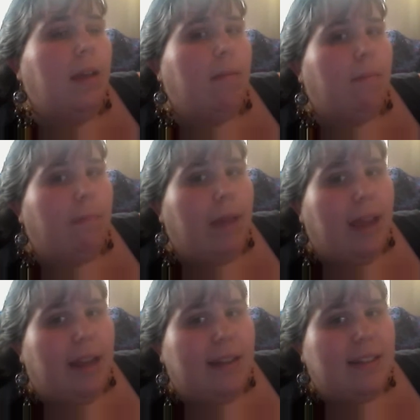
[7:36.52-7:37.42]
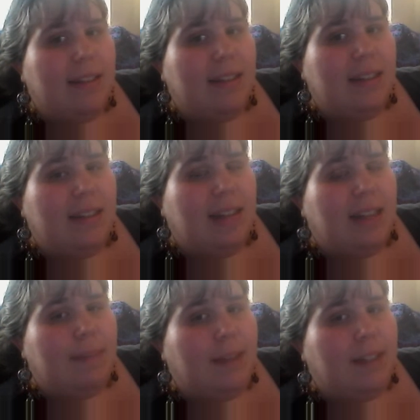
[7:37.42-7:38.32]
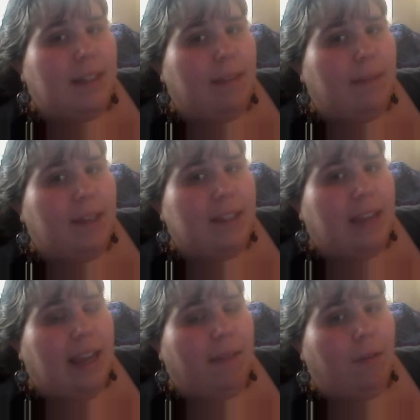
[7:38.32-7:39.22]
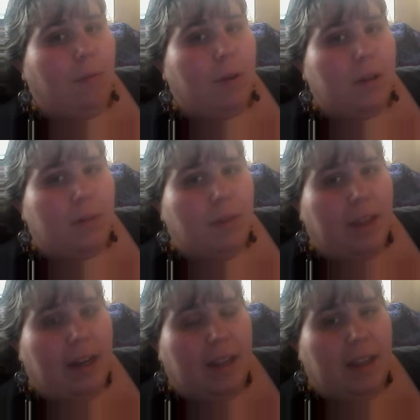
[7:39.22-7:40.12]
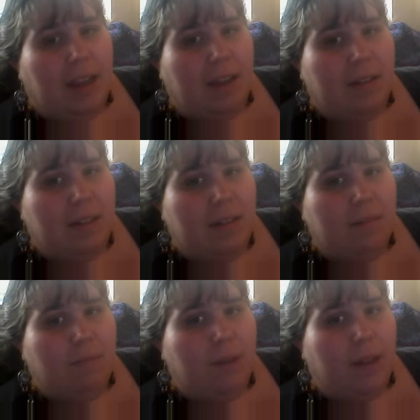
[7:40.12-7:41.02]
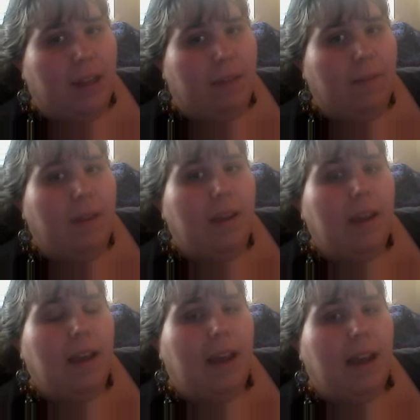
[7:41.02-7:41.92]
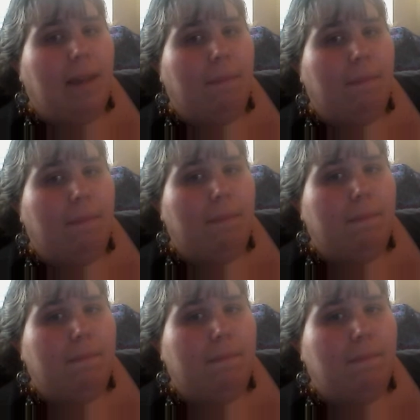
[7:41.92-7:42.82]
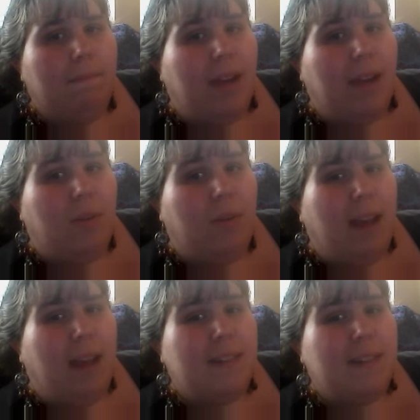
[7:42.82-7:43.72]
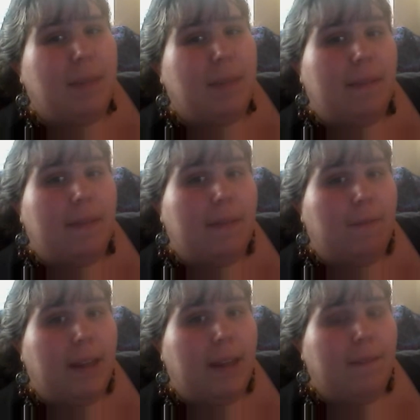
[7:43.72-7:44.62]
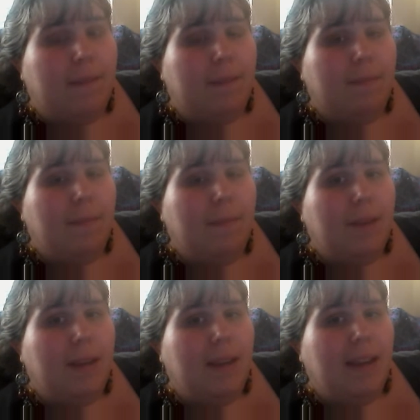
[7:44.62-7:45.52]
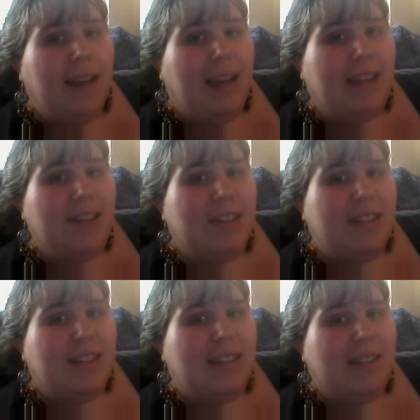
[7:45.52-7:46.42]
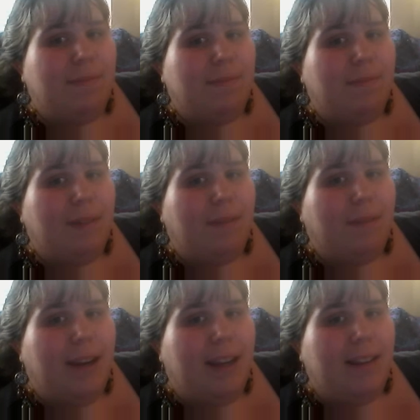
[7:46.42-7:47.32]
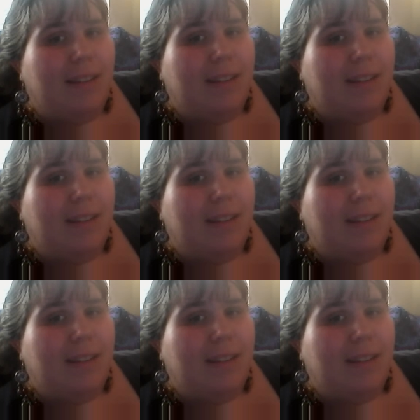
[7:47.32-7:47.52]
but that's basically because I haven't worked with anything else really. Um, I do have some even weave. I just am afraid